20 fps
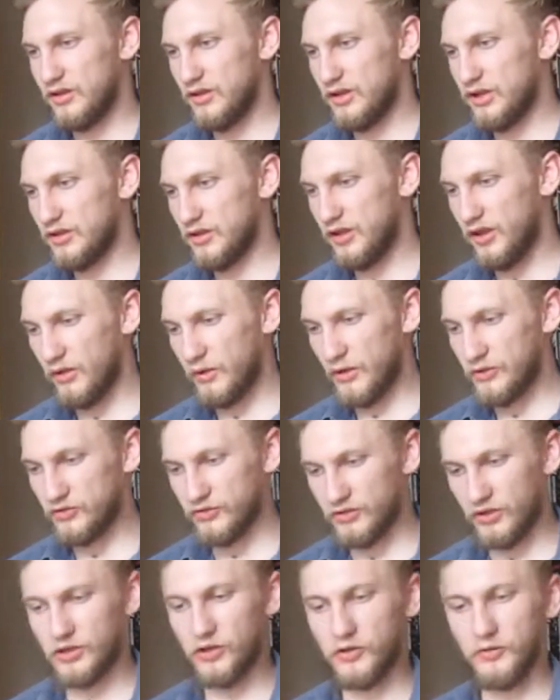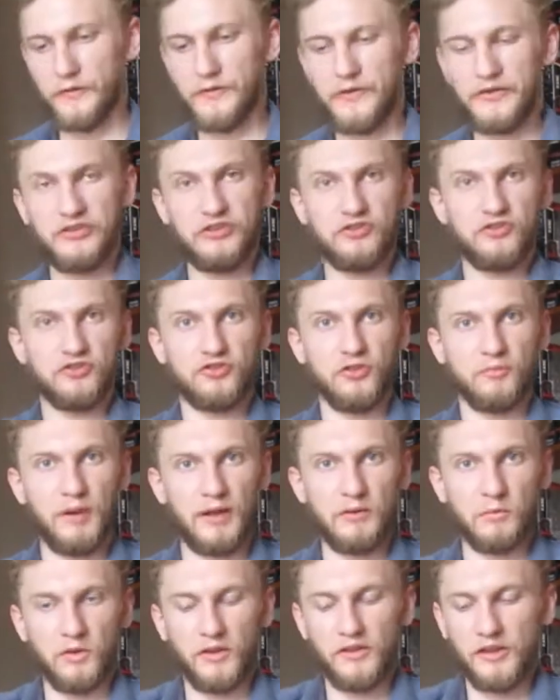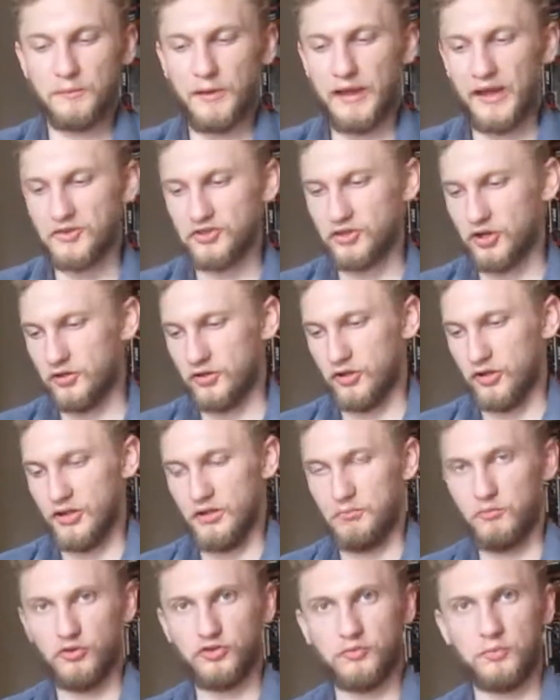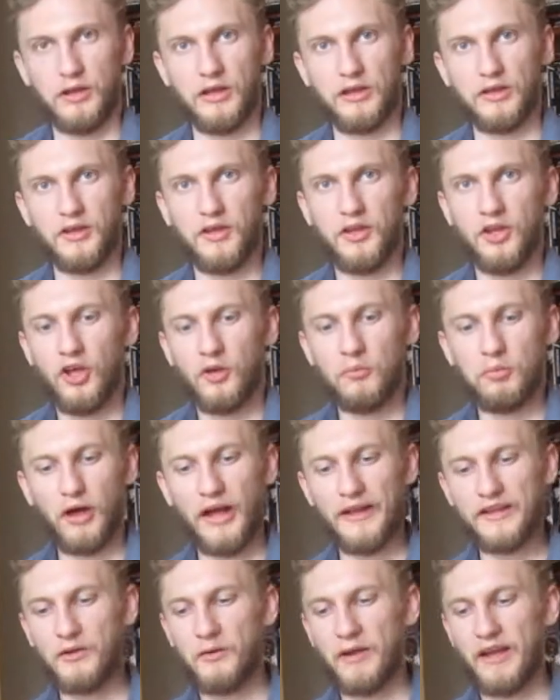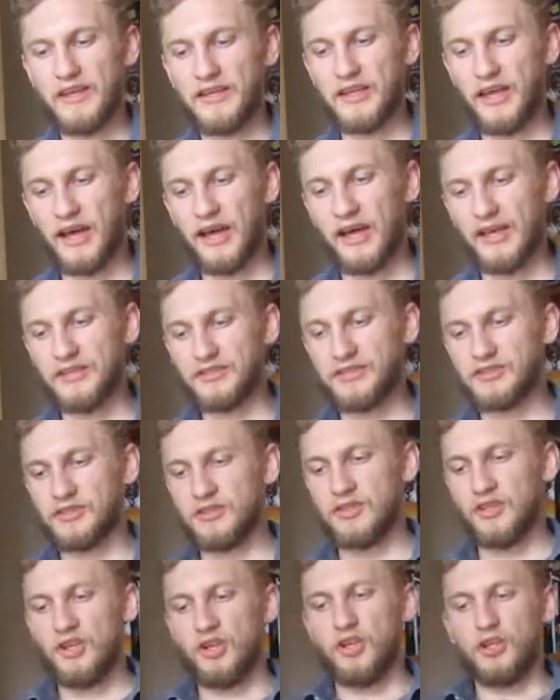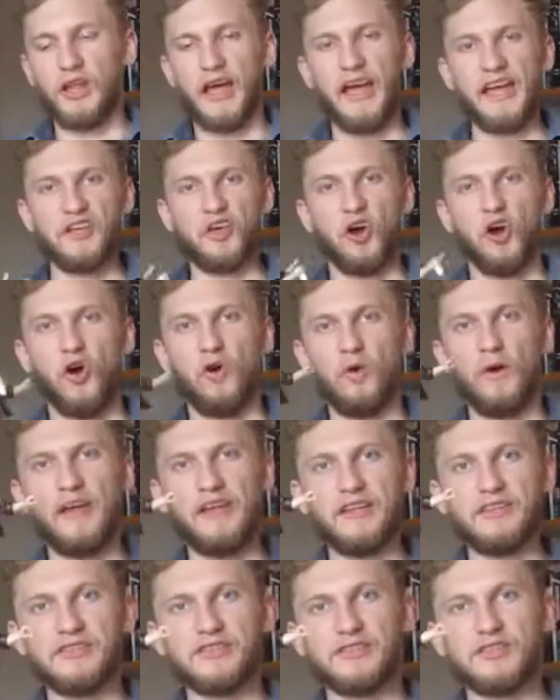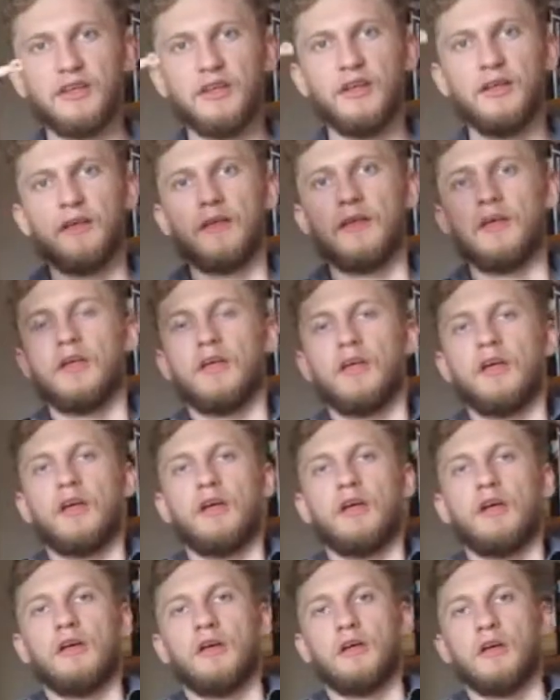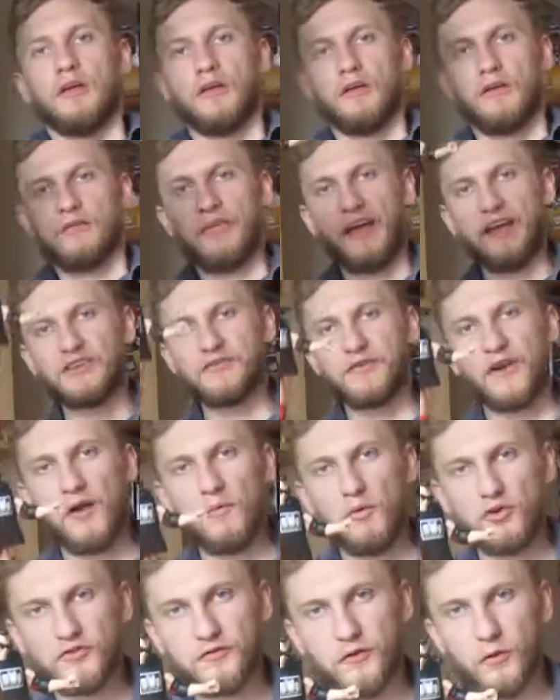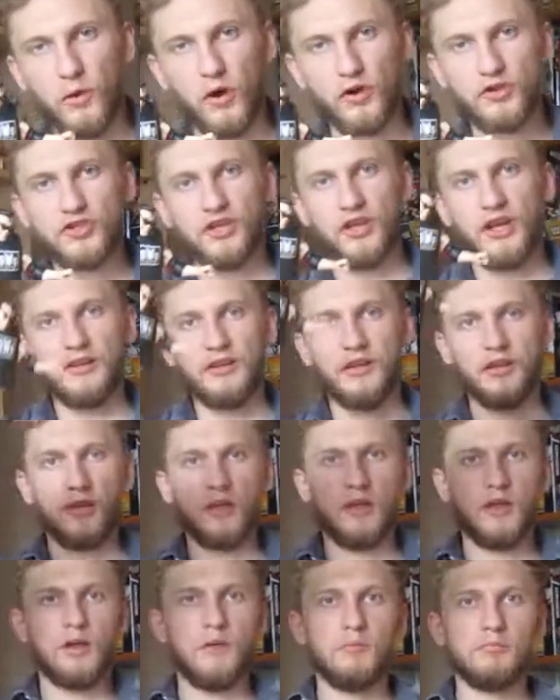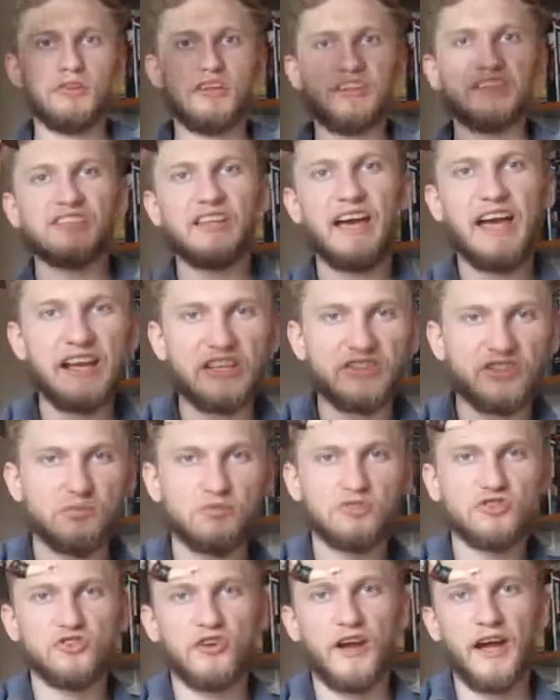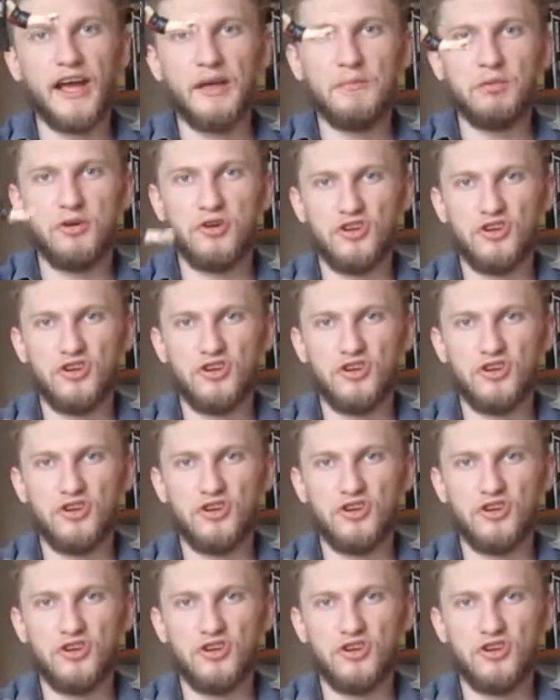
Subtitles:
I don't know if this is just a bad one in the batch or not. It must be. But anyway, guys, like always, thanks very much for watching. Please like, subscribe.